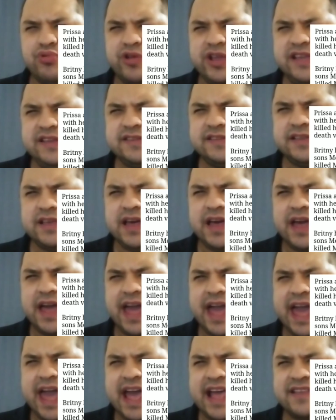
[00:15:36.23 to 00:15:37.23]

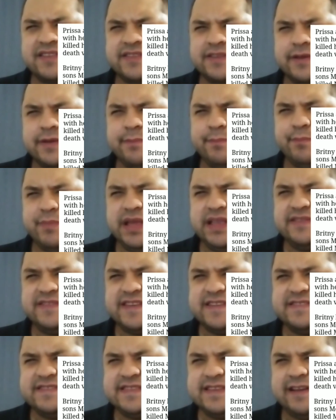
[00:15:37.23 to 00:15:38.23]
Prisa asked
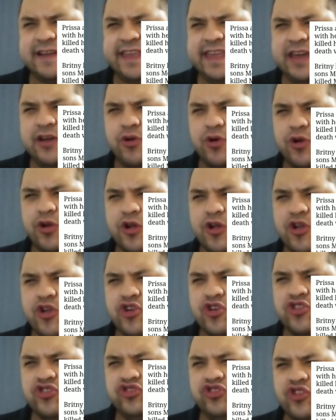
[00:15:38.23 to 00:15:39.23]
Beta to kill
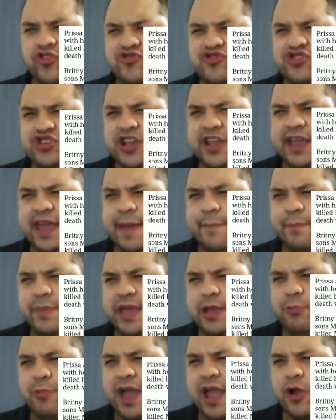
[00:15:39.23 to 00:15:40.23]
her so she can
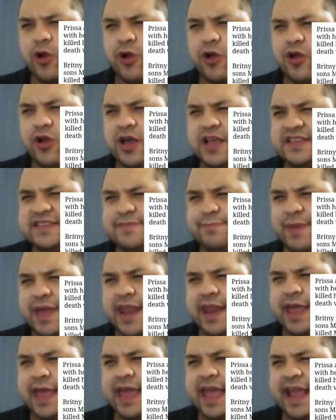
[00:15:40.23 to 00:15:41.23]
be with her
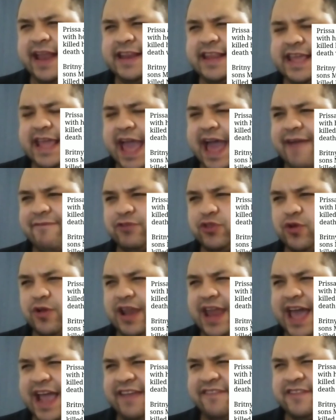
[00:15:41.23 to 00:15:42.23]
husband in the
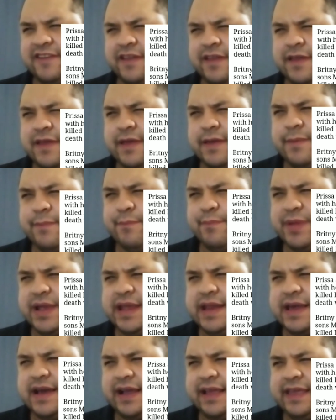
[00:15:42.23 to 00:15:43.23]
afterlife.
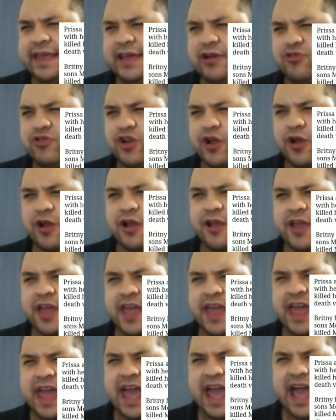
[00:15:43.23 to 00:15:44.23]
Beta killed her.
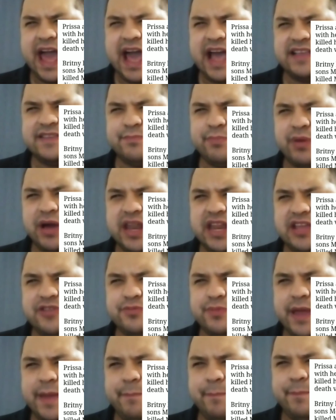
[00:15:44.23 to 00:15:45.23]
As
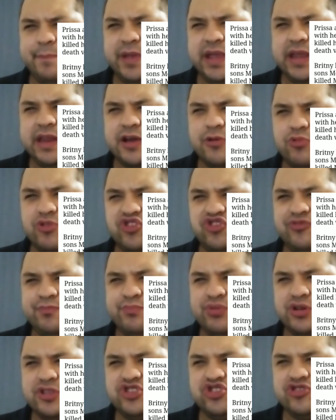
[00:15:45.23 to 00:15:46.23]
punishment, Beta was
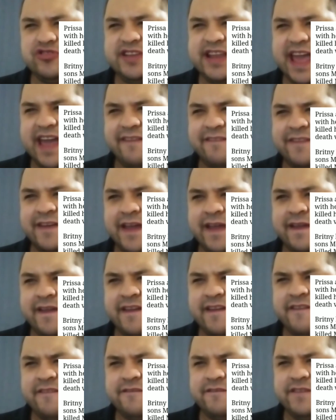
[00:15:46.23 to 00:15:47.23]
put to death
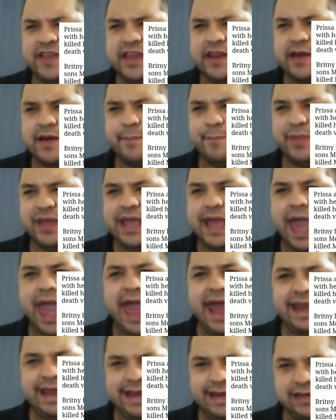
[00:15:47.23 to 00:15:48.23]
via
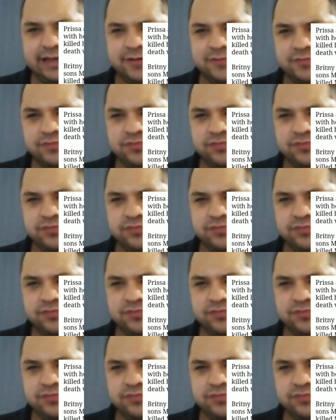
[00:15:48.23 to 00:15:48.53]
beheading.